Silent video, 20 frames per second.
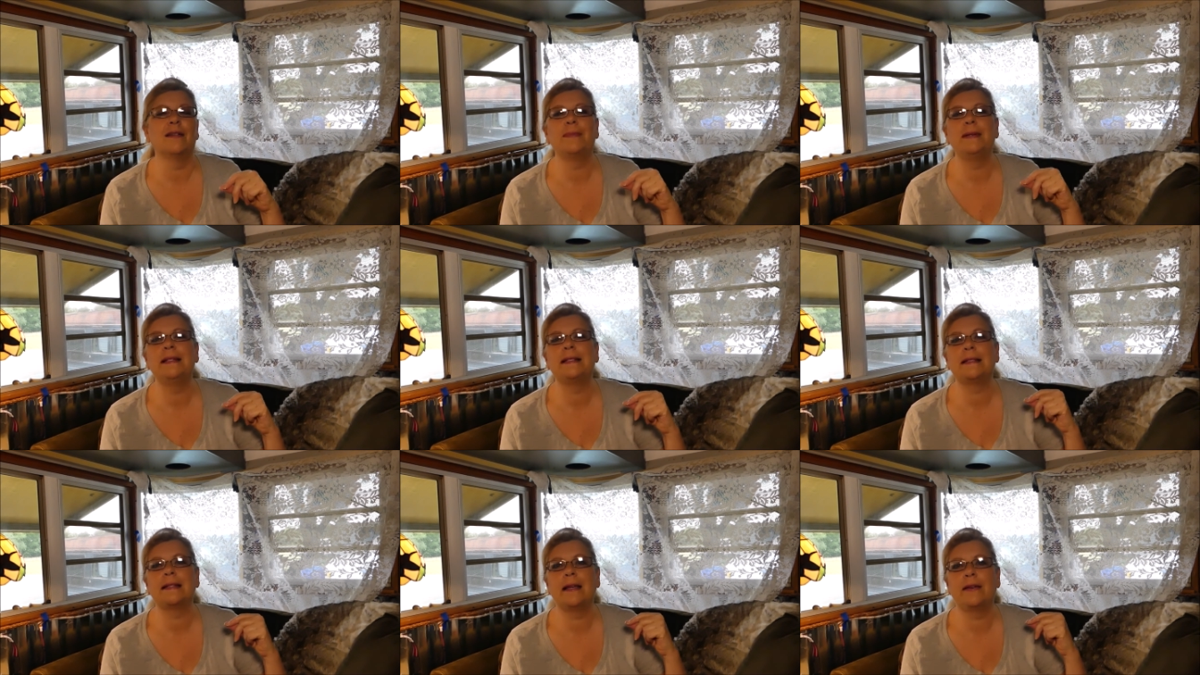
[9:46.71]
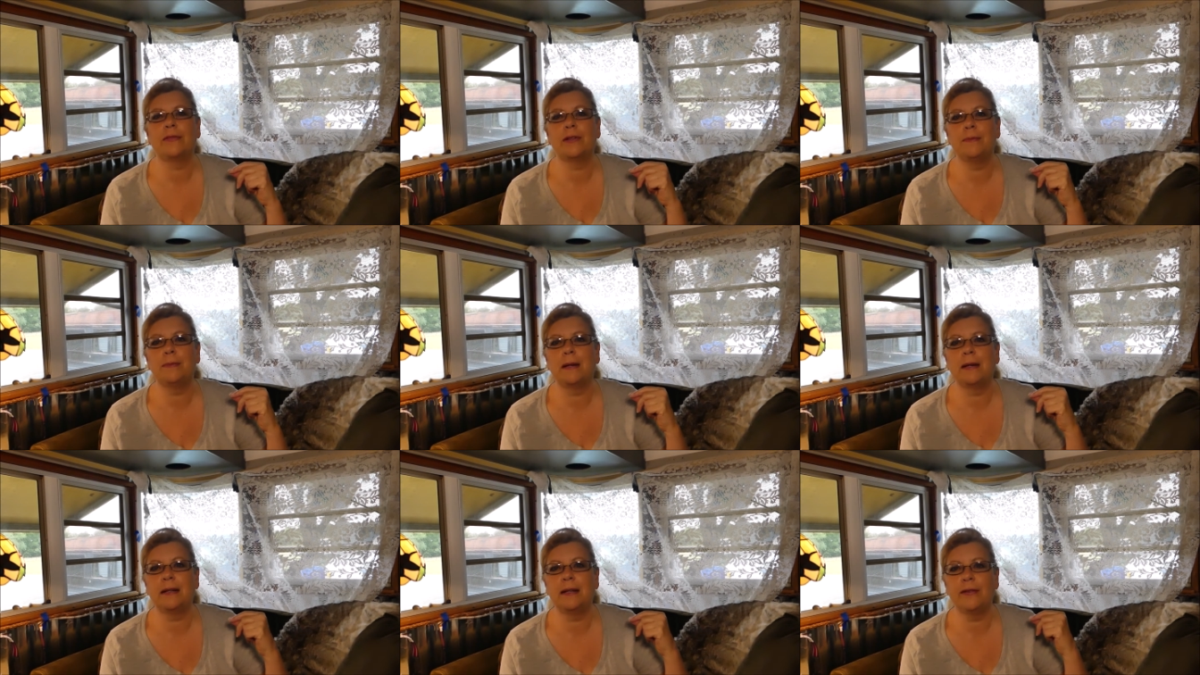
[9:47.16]
I've been
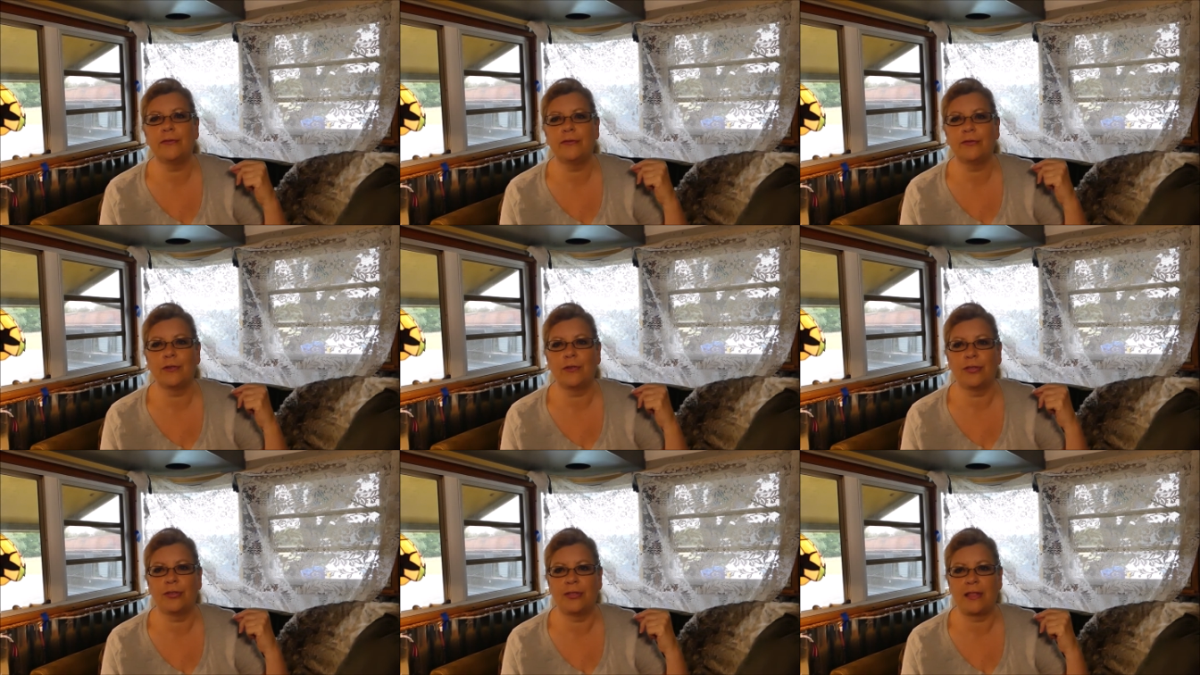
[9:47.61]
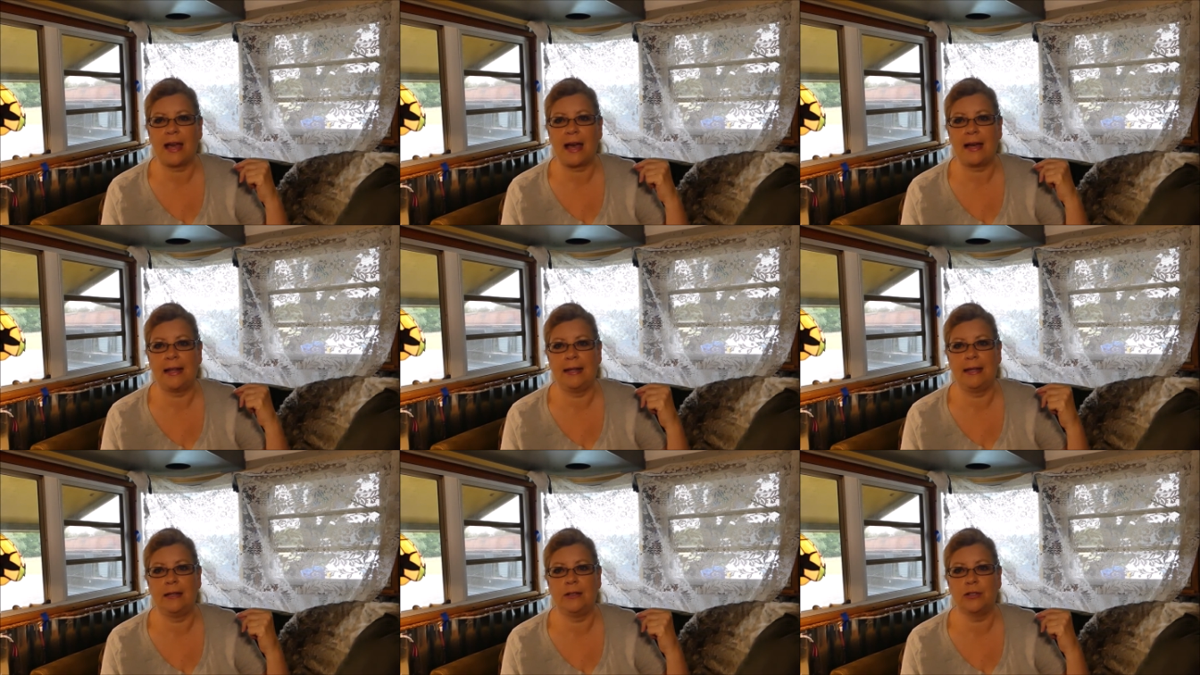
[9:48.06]
saving money for
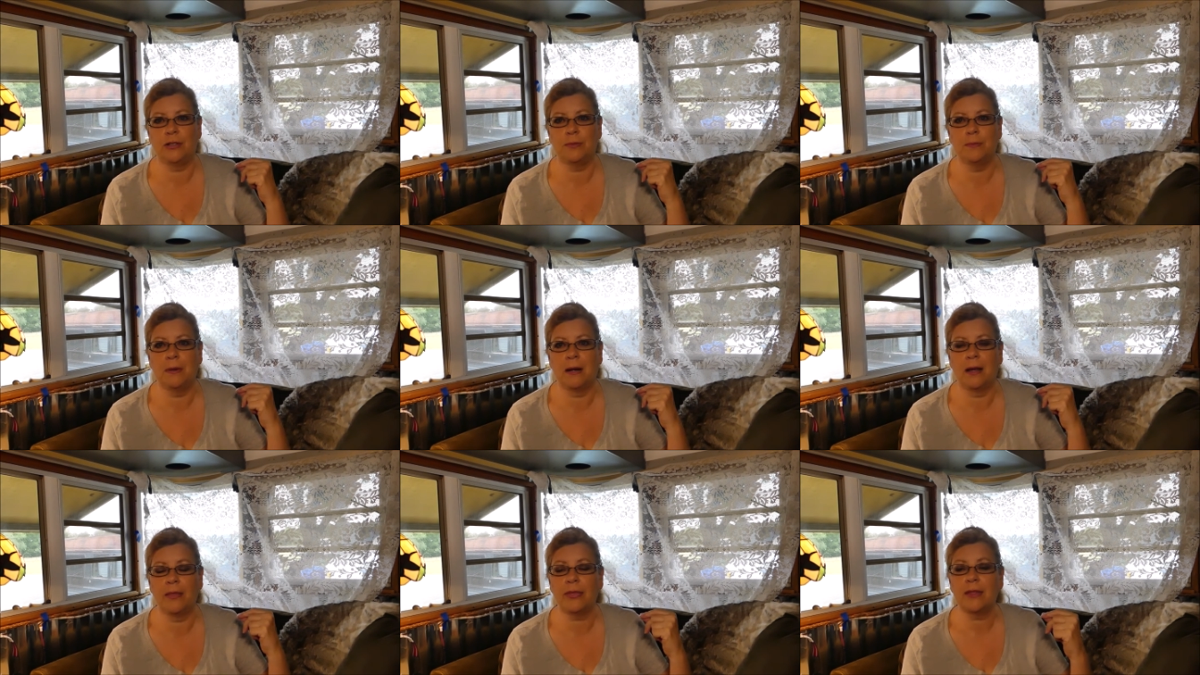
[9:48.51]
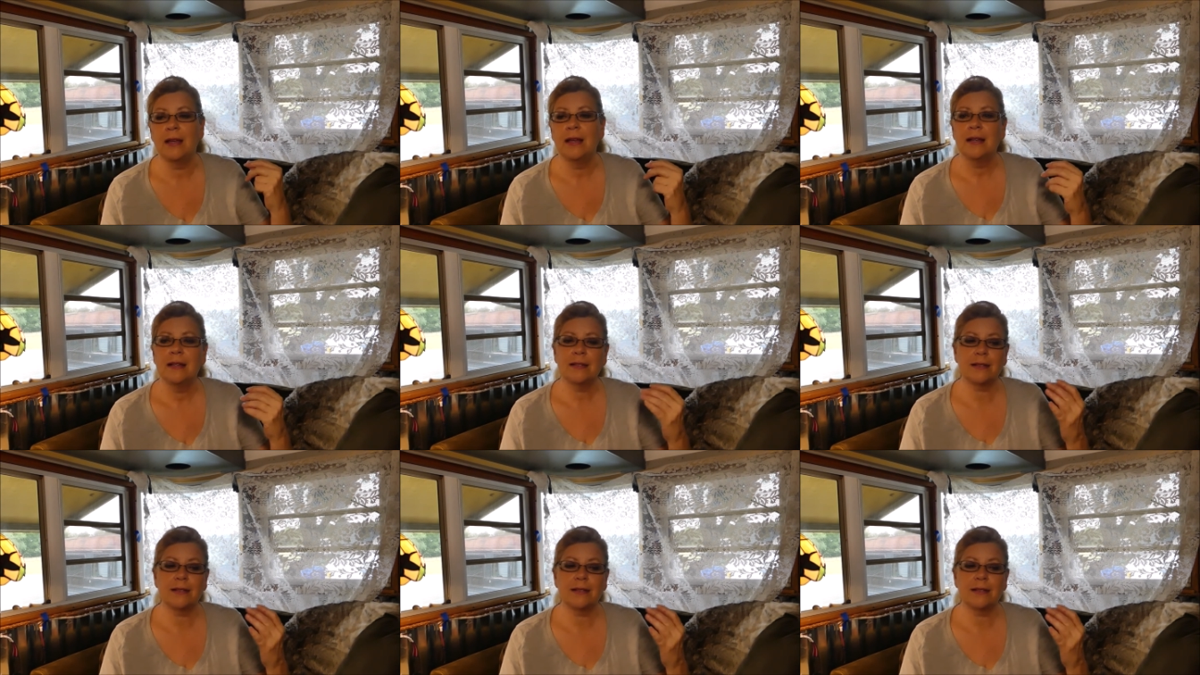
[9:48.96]
that each month.